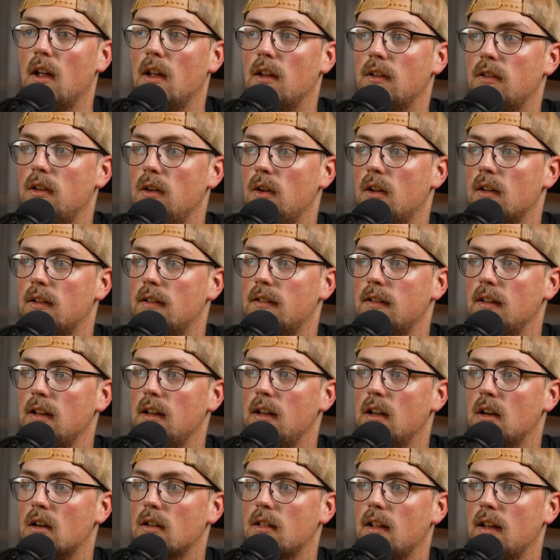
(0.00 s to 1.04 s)
So you can see
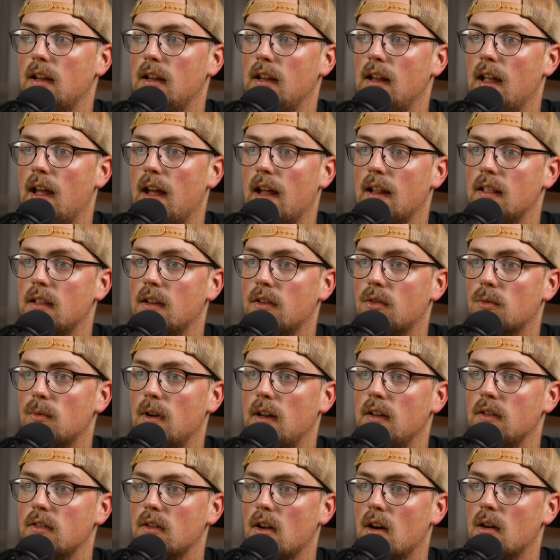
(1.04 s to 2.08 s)
here that he had this
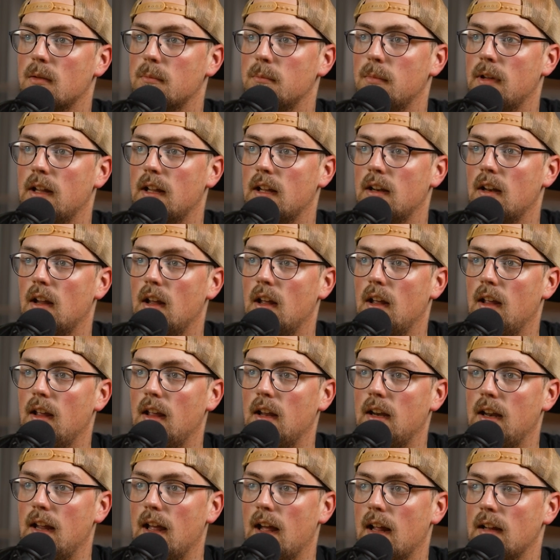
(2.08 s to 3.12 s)
raised garden bed
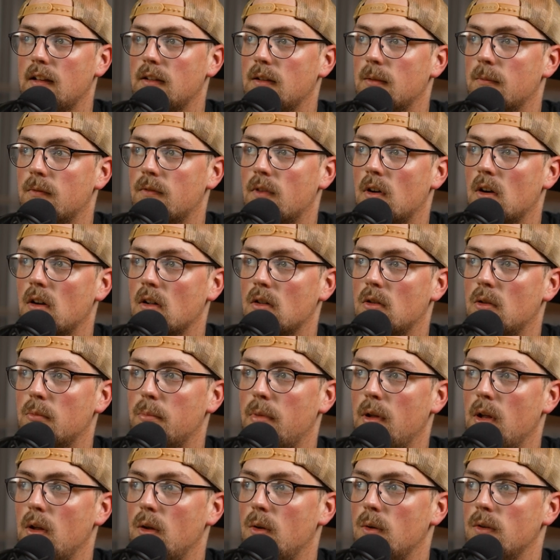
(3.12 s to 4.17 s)
and he had some vertical
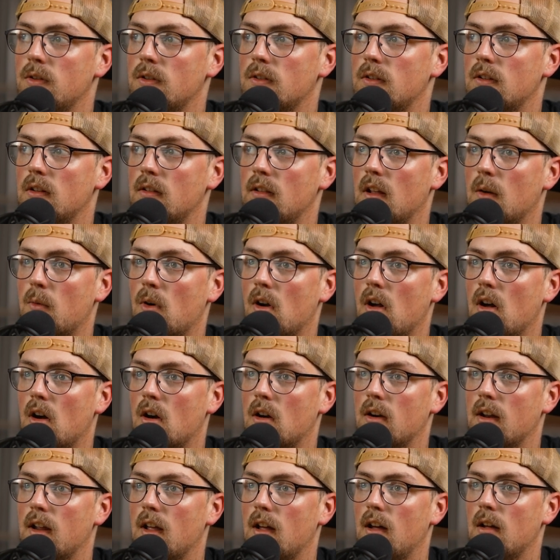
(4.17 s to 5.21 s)
posts that were
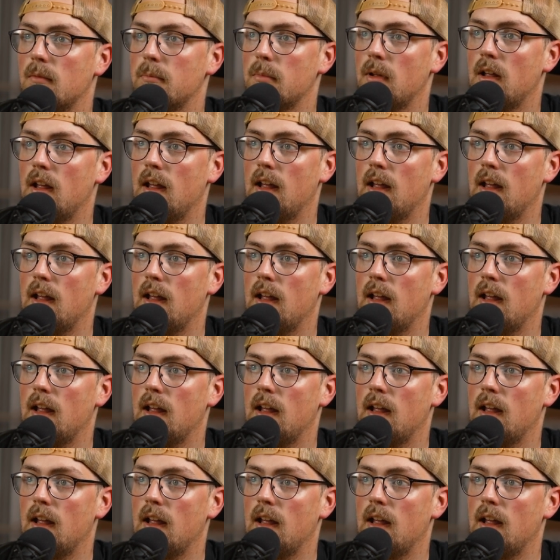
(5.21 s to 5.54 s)
already up.